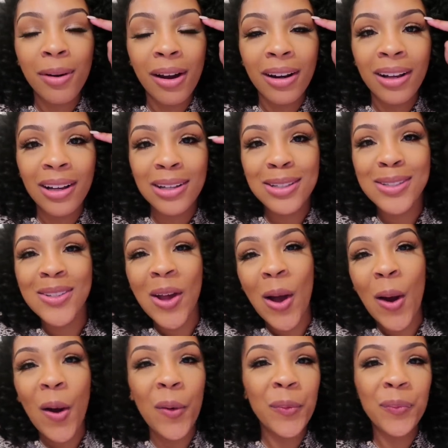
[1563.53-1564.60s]
products.
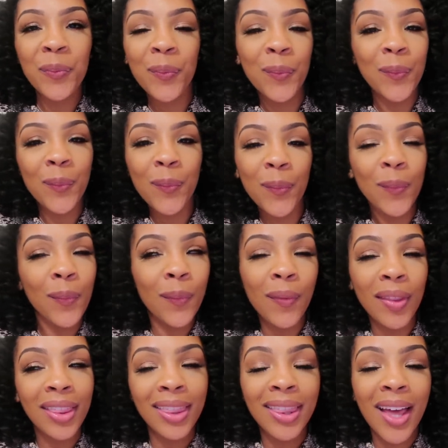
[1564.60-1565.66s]
So,
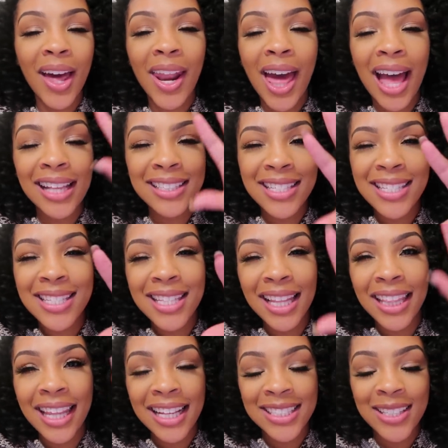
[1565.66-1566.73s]
thought I'd just
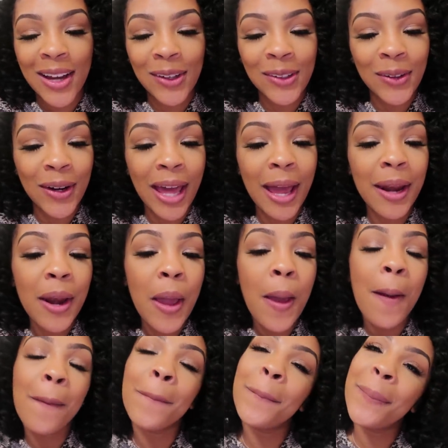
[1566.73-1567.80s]
let y'all know that.
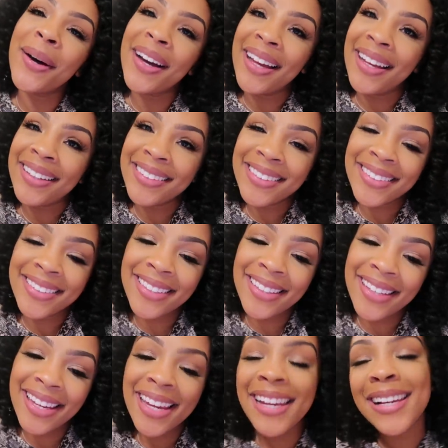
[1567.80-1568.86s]
But,
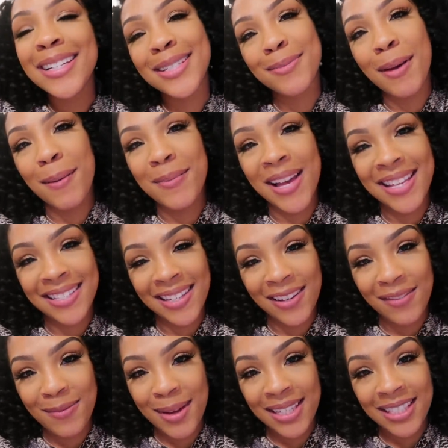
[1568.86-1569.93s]
here's my
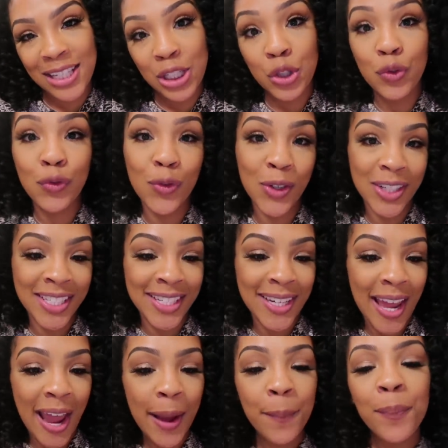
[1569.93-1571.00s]
positive message for
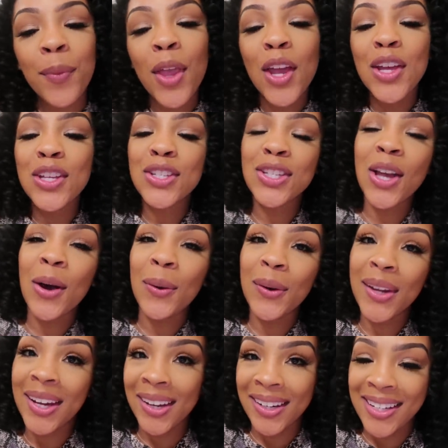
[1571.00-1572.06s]
today. So,
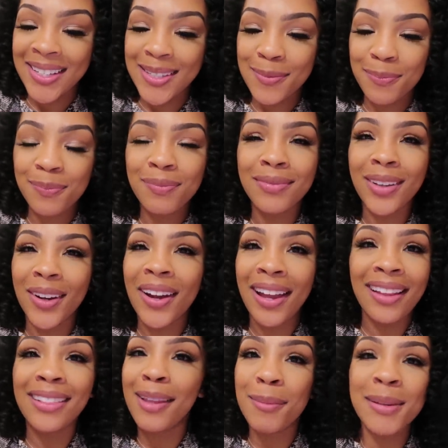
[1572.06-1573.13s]
here it is.
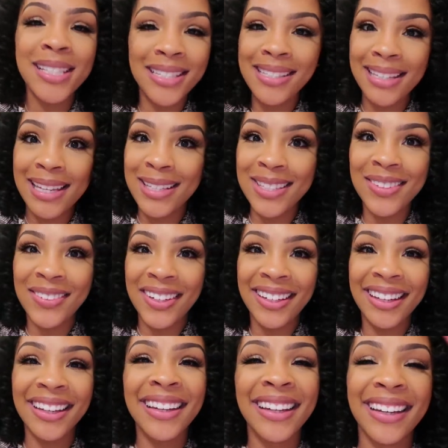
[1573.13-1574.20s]
Okay, let me just get to
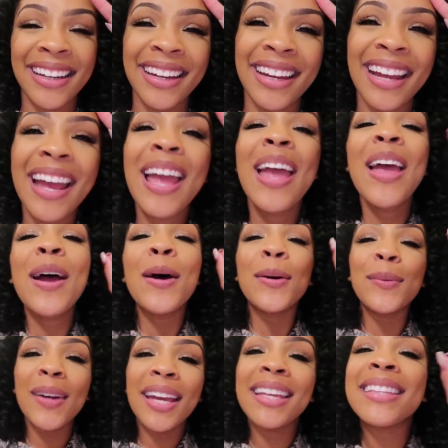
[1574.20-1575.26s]
it.
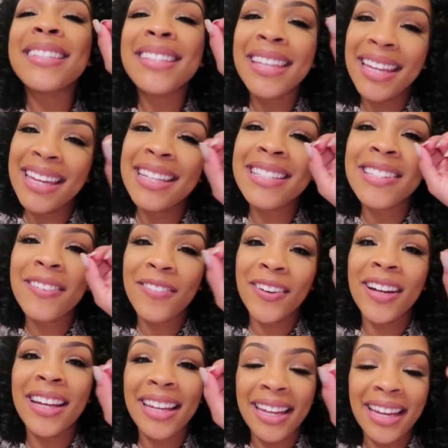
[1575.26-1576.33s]
We tend to
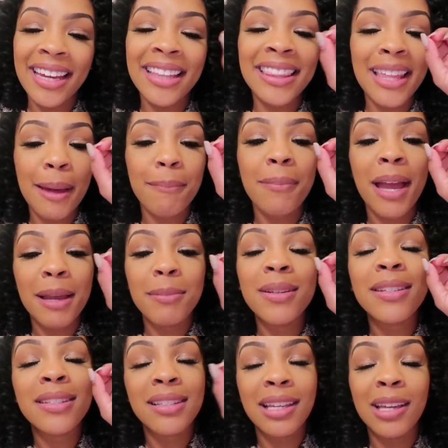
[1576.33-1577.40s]
forget that baby
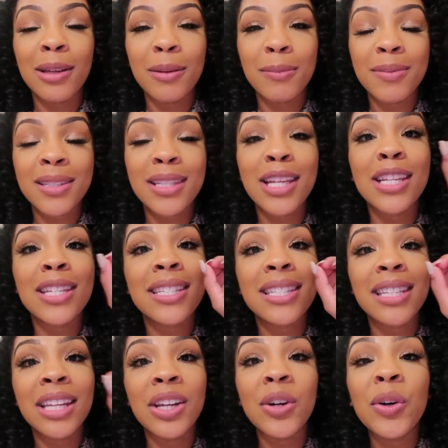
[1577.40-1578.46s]
steps
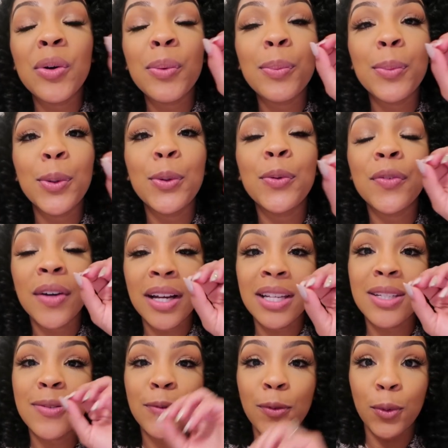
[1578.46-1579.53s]
still move
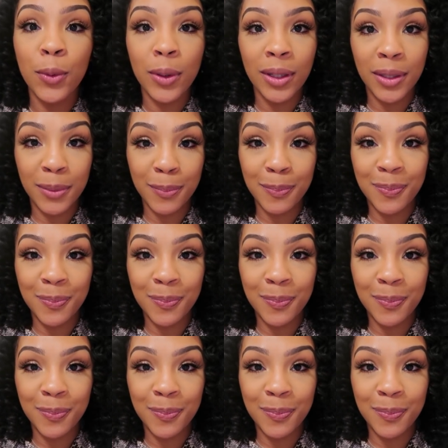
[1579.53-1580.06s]
us forward.